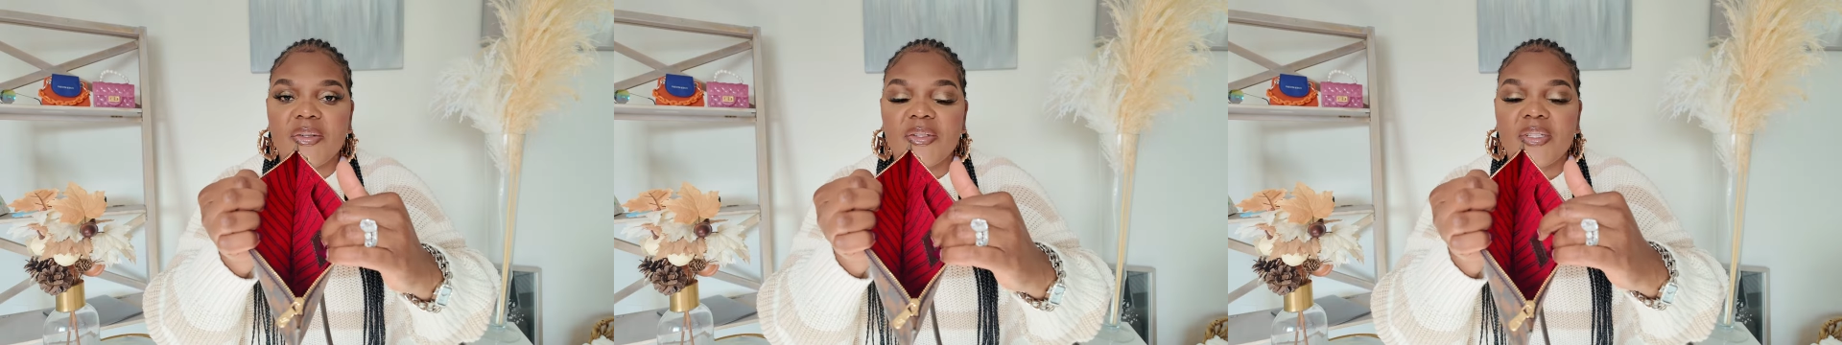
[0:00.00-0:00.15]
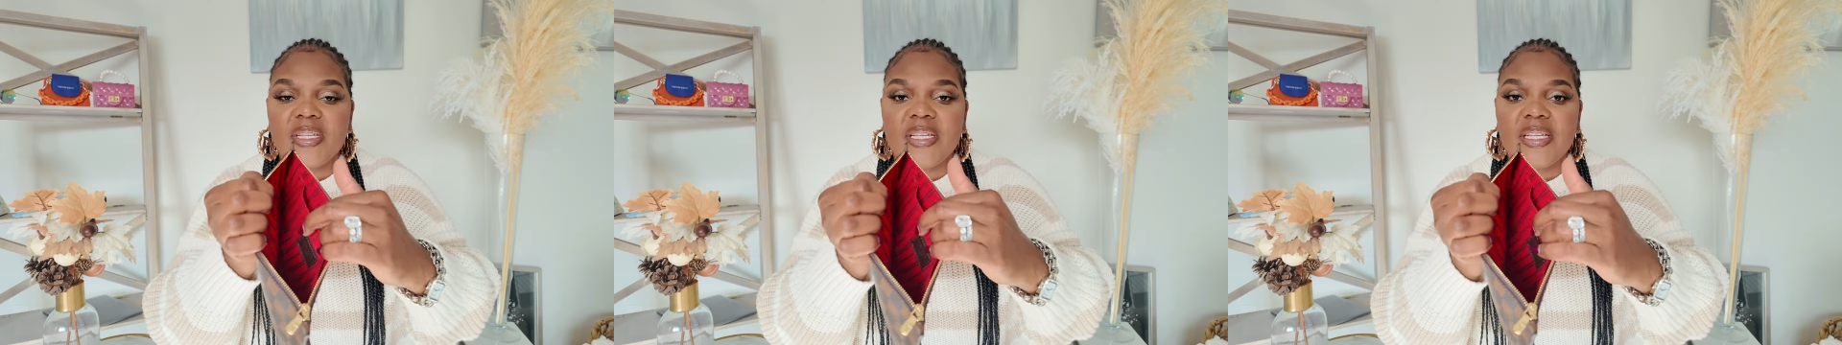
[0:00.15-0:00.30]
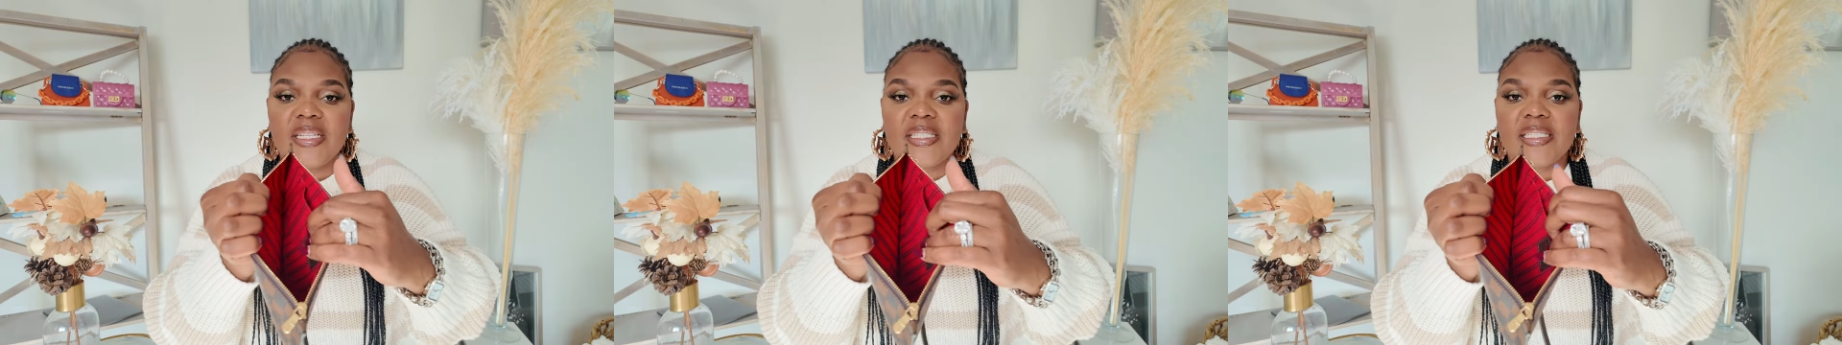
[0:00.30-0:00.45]
on
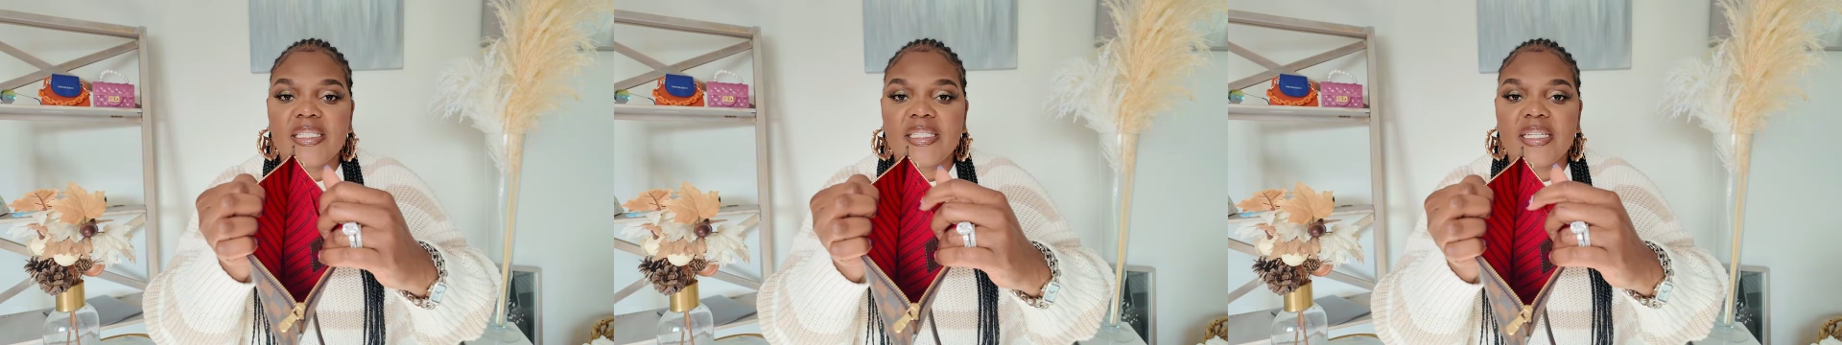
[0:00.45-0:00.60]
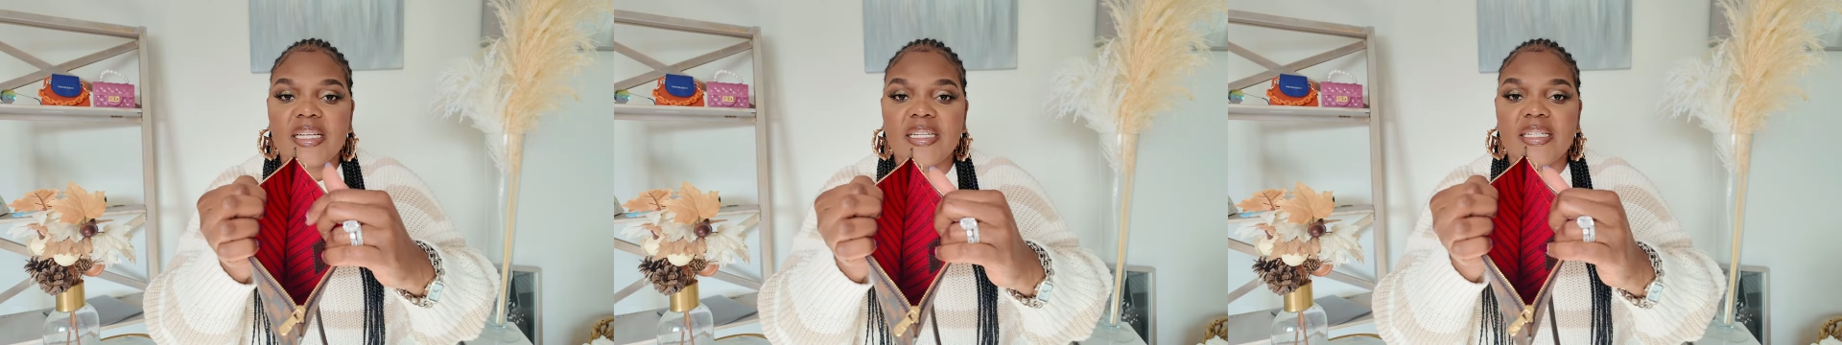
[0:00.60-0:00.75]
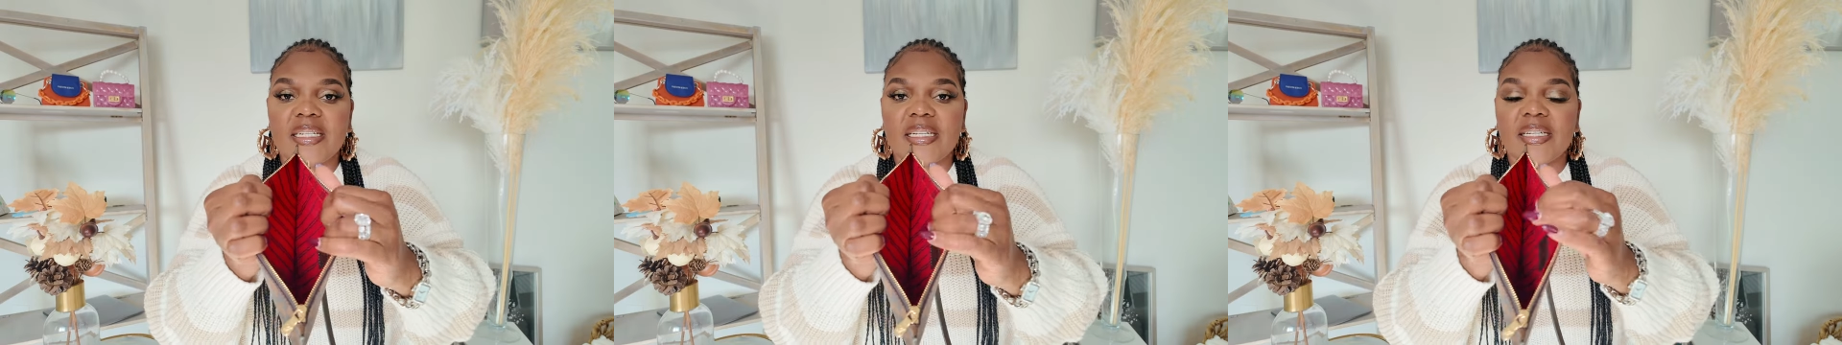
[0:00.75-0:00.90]
the
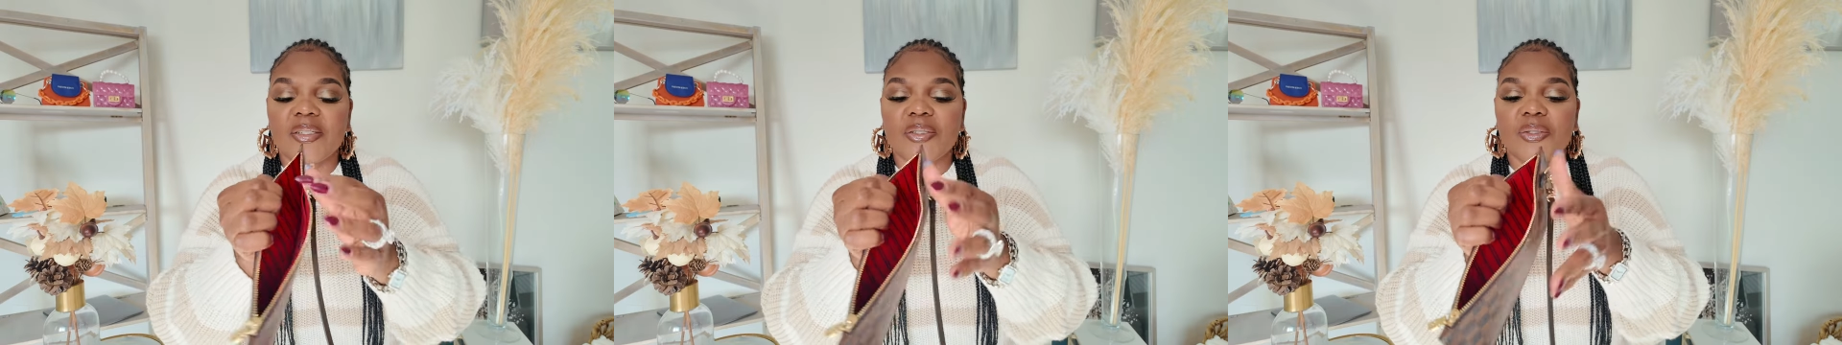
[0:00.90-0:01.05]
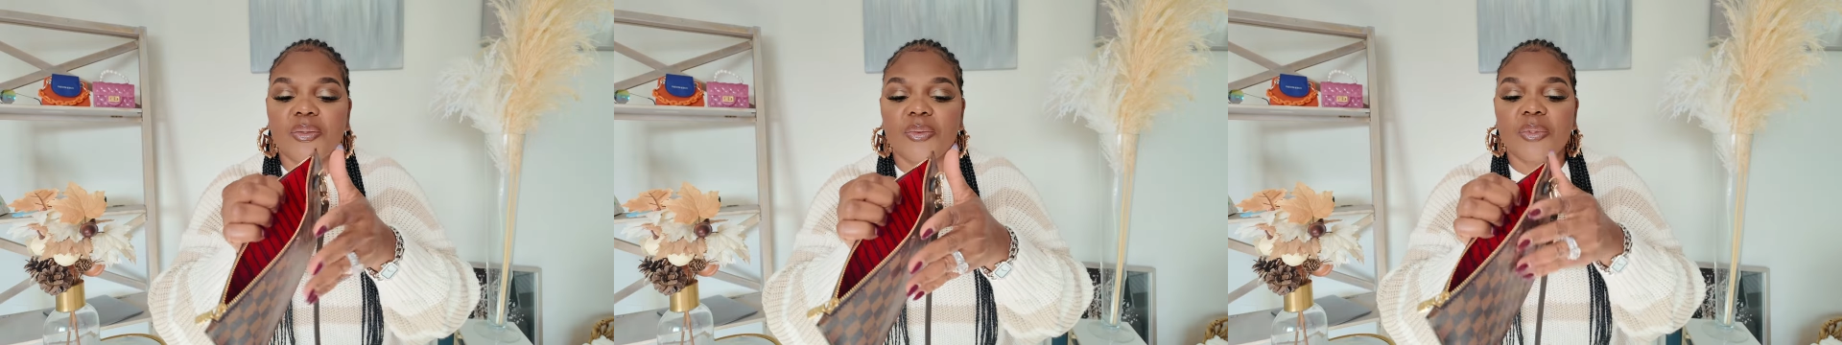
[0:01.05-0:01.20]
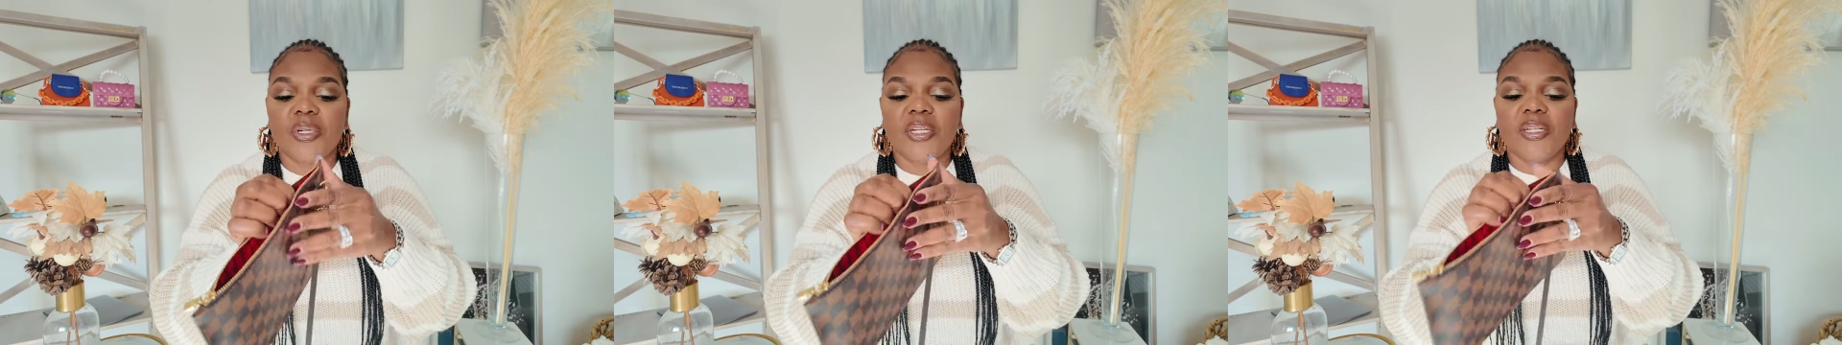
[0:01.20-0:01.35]
inside
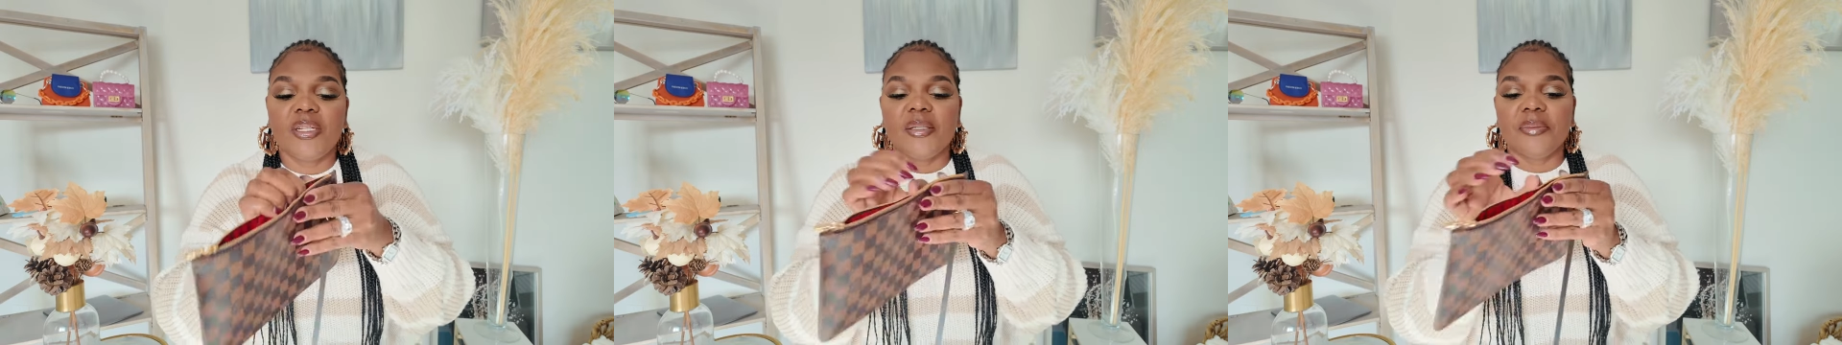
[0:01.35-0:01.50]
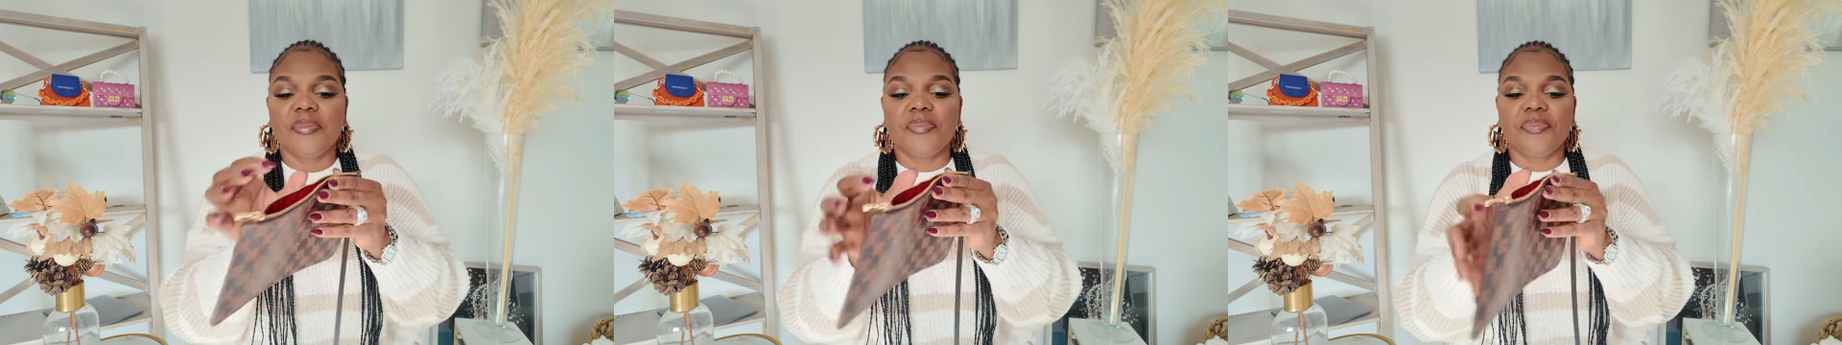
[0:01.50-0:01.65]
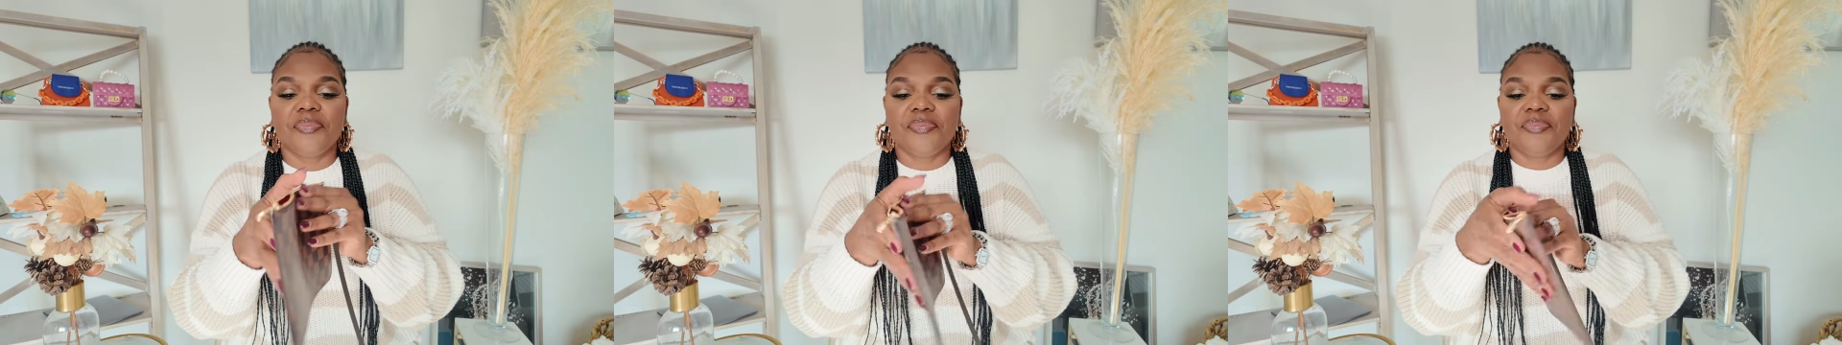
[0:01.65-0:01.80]
as well.